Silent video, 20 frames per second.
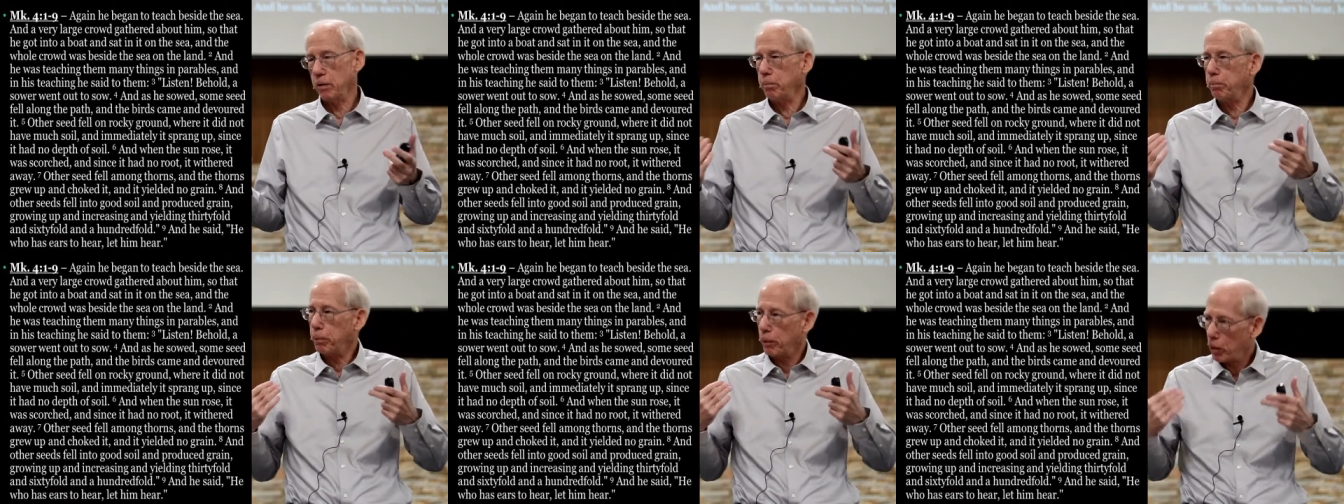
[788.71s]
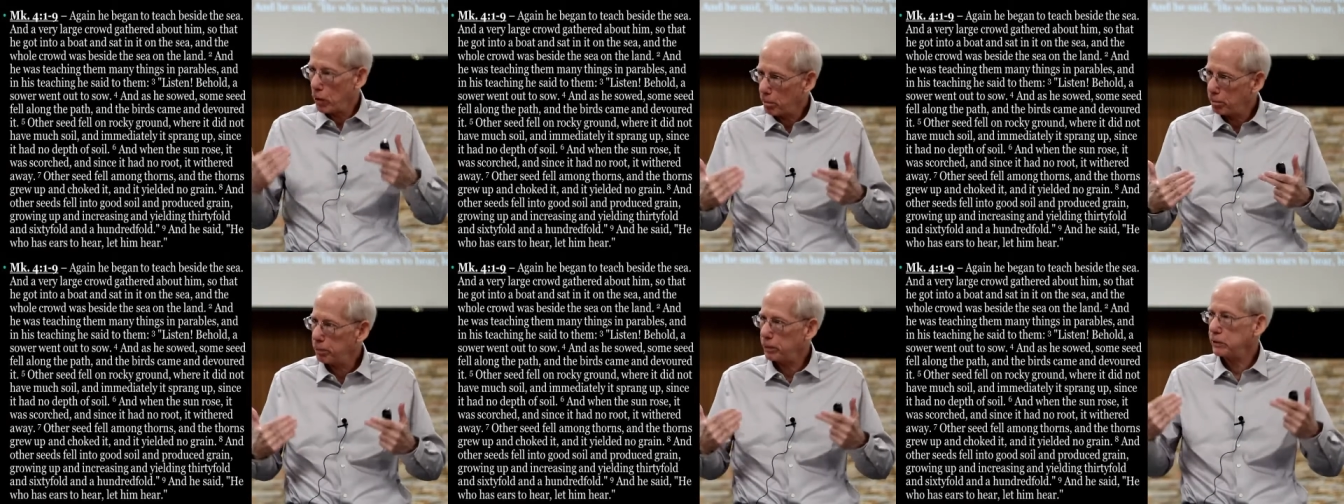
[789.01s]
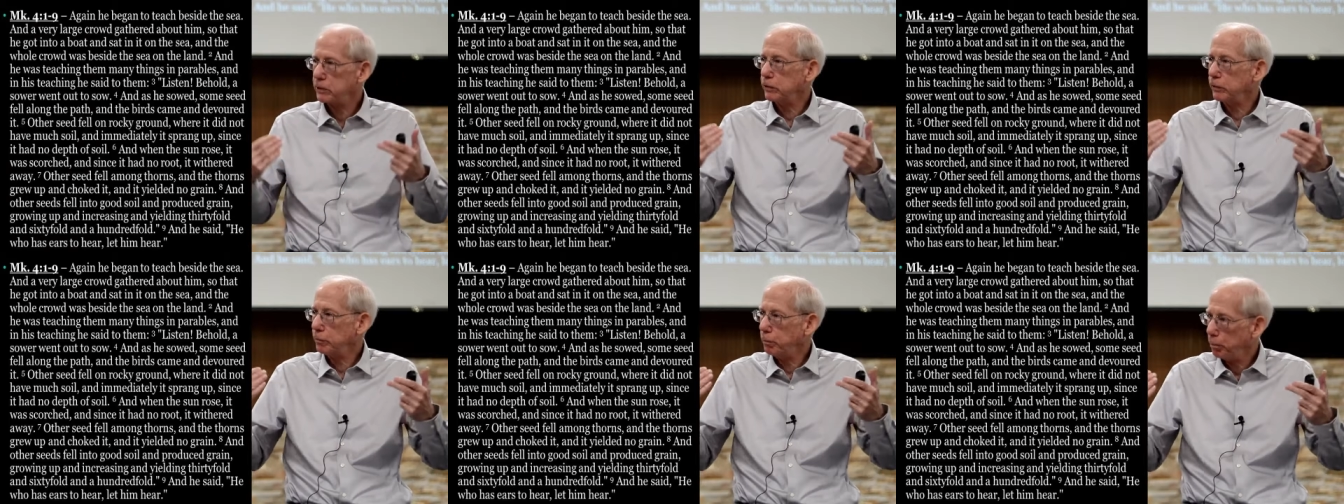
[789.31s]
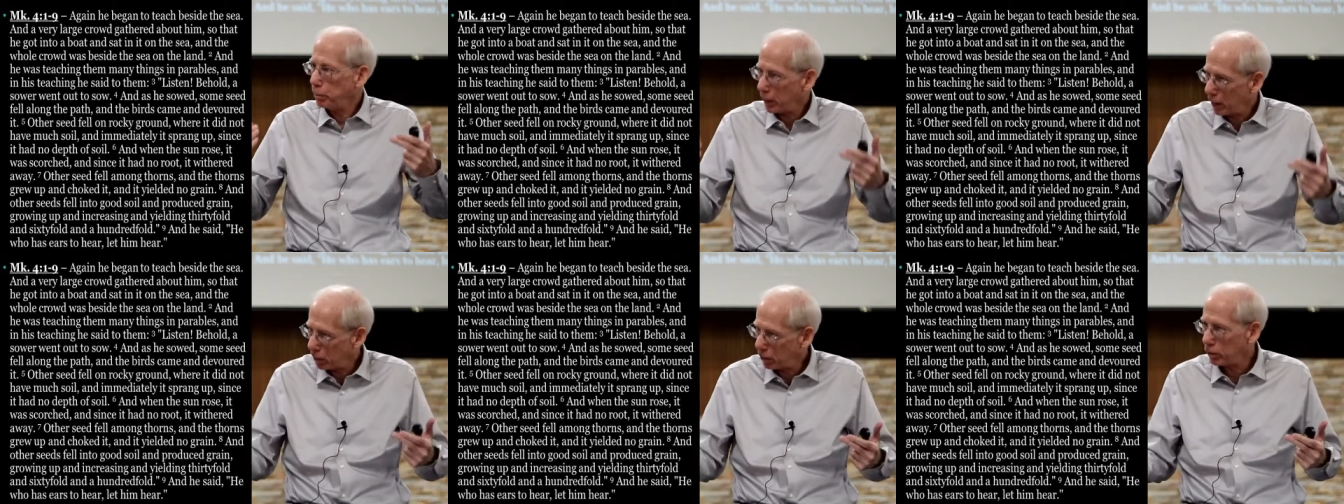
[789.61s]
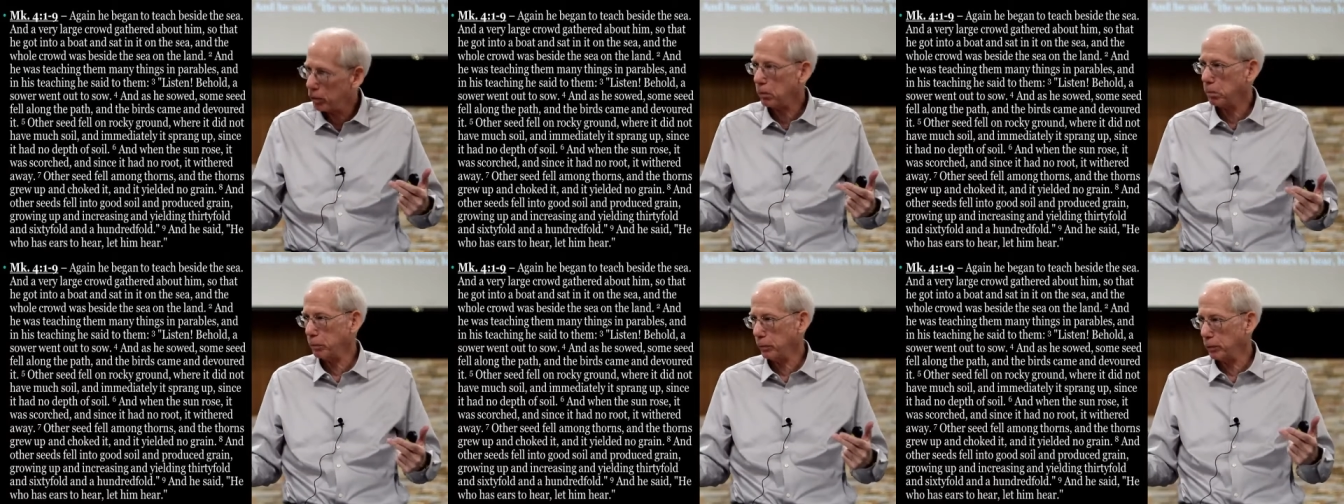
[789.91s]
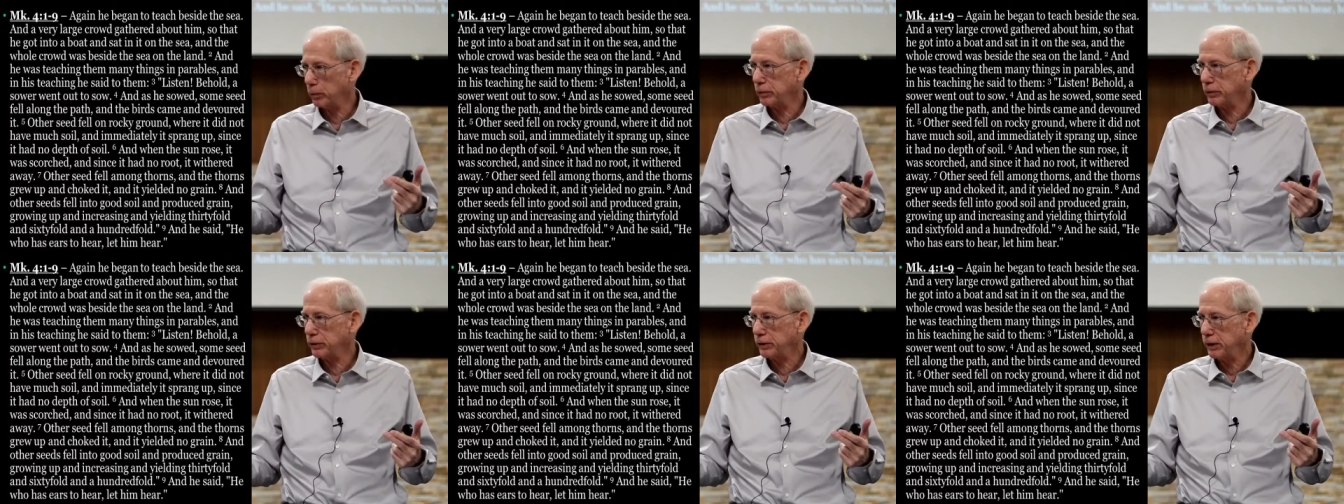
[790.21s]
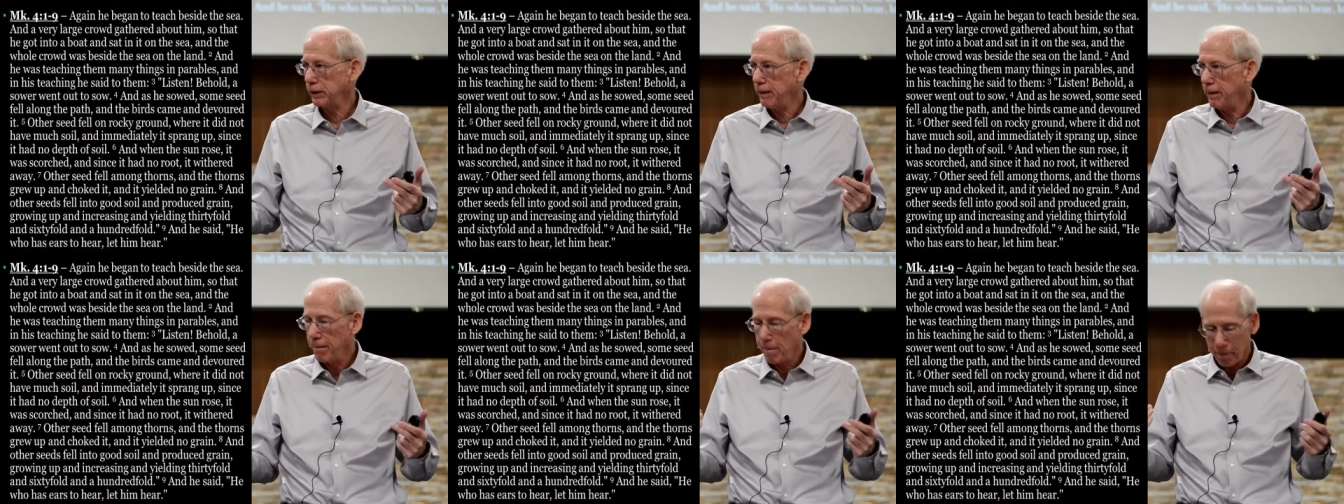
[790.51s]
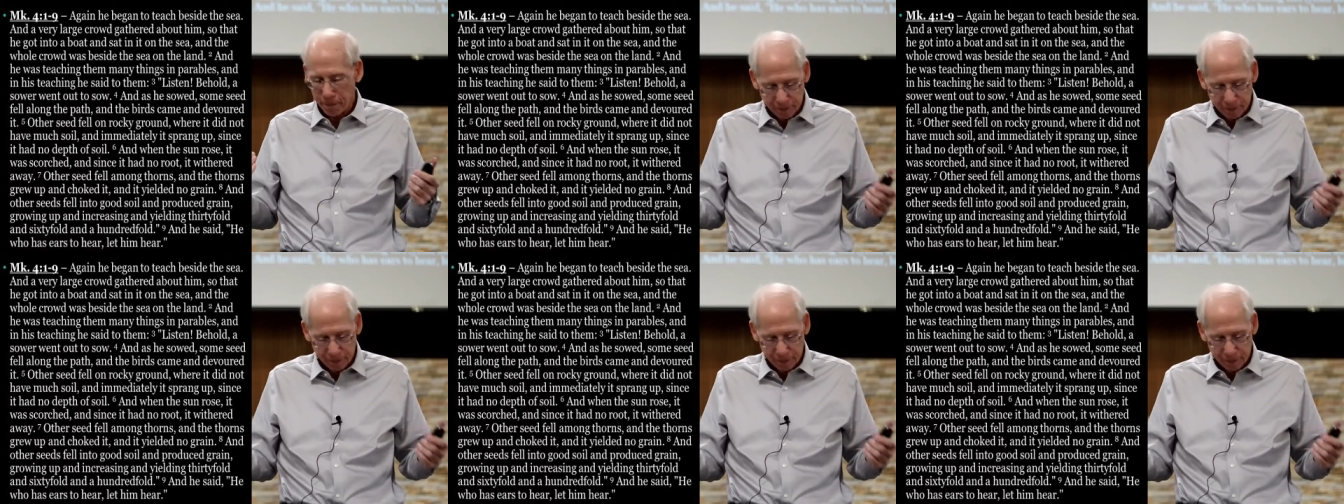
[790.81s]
The purpose of parables